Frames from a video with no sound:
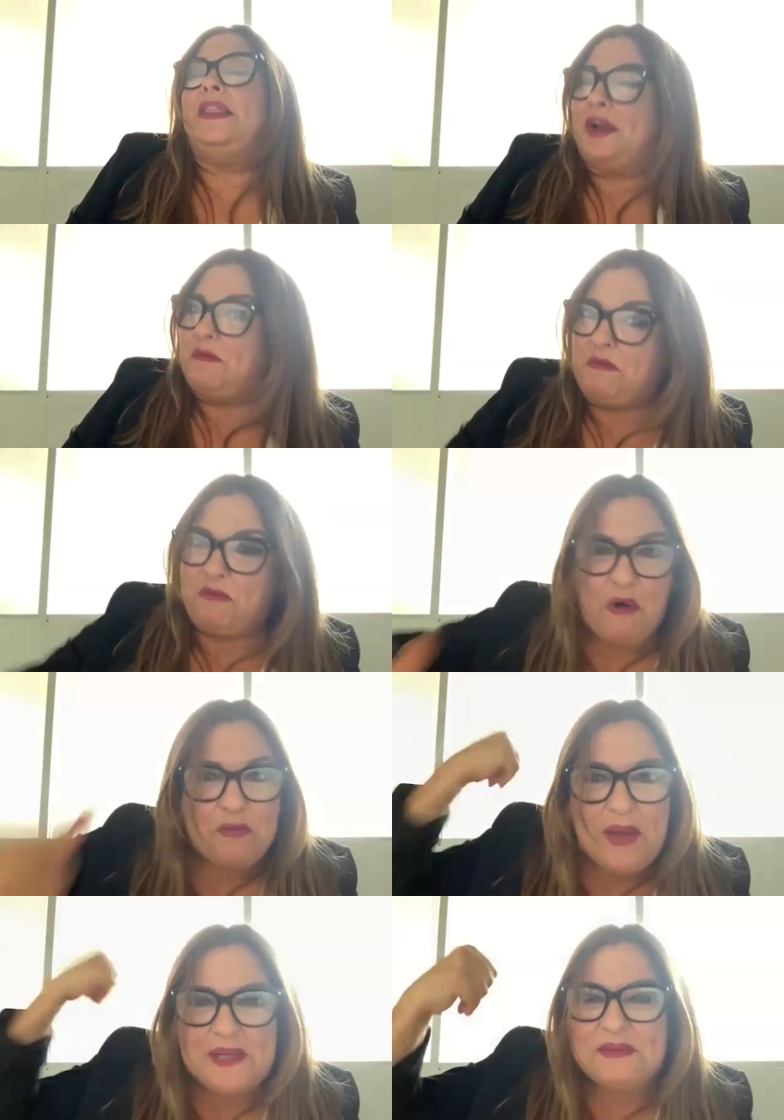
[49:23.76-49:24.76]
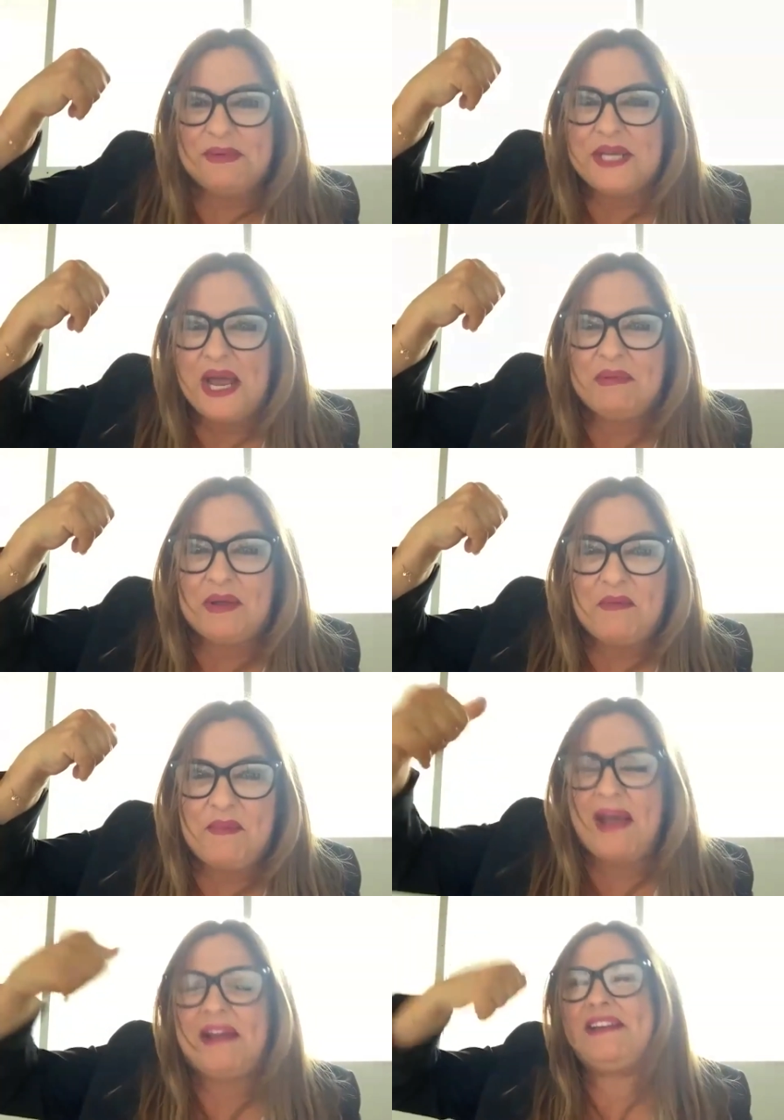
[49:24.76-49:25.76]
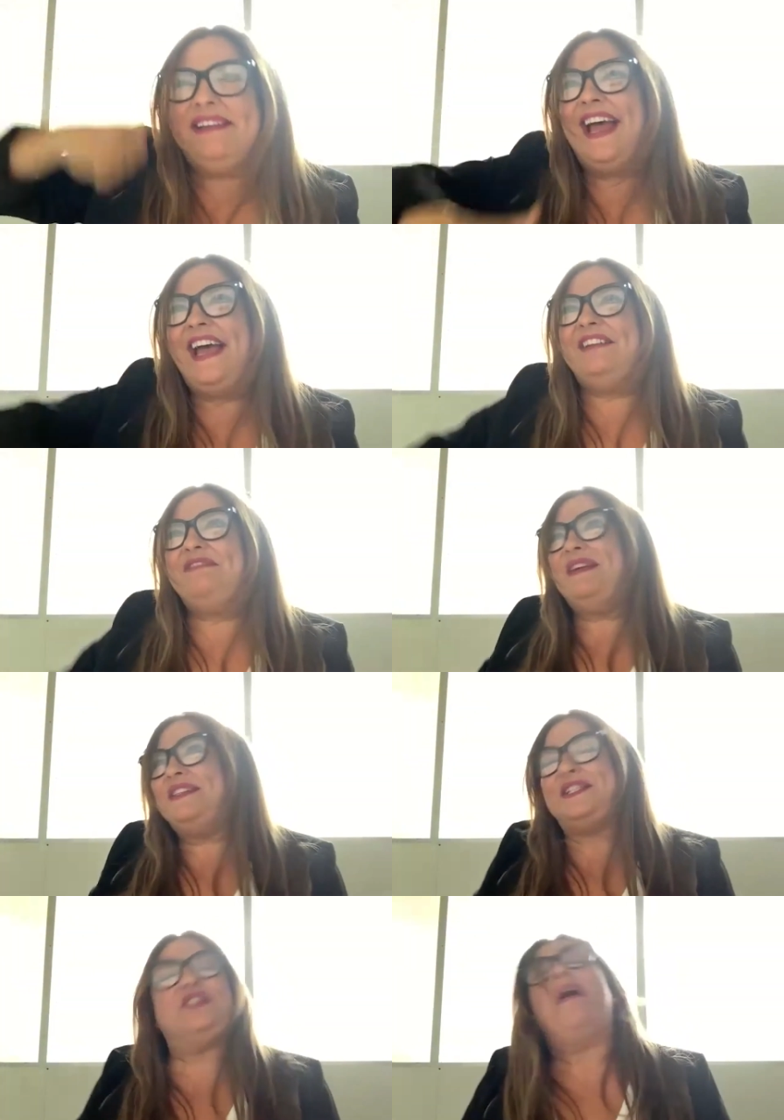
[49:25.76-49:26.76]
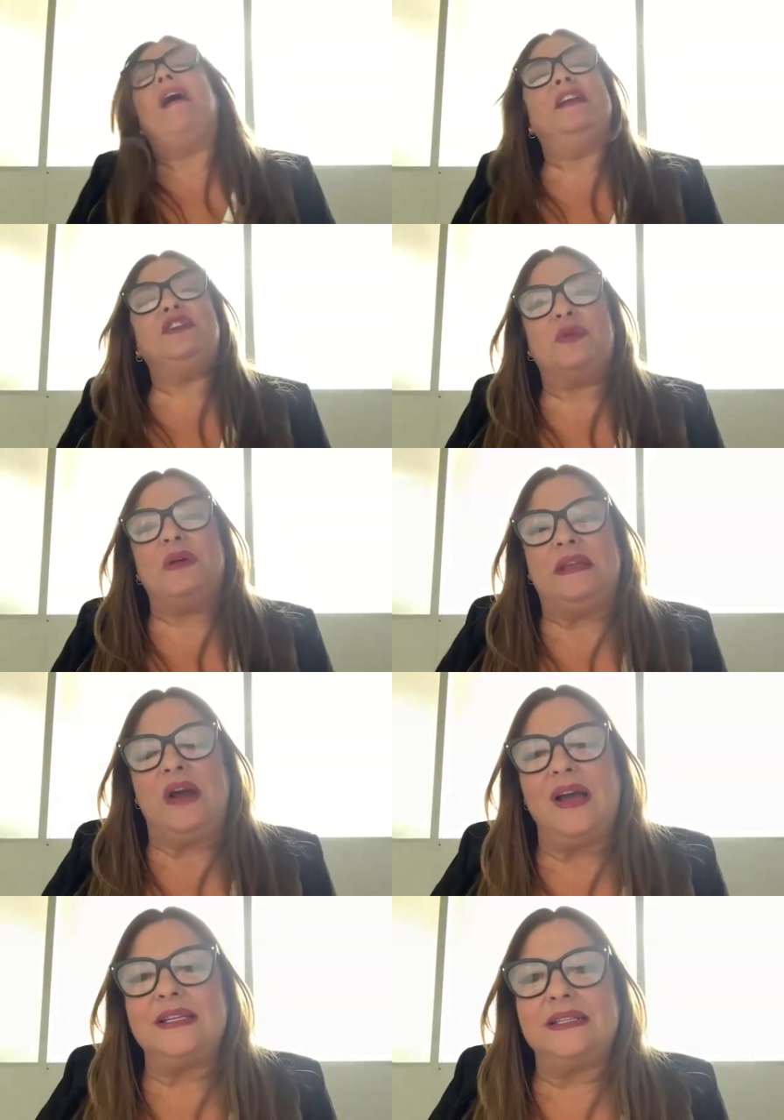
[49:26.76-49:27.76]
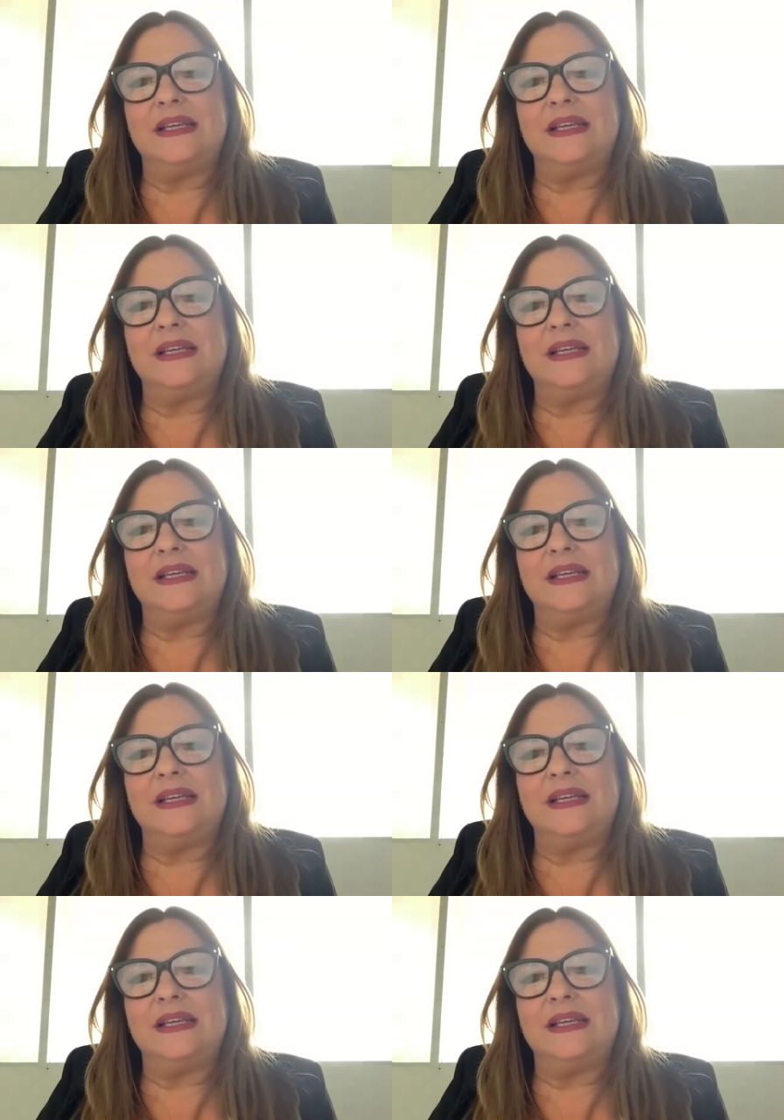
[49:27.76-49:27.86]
and then I walk back to my table at the back, and we just try and enjoy the night.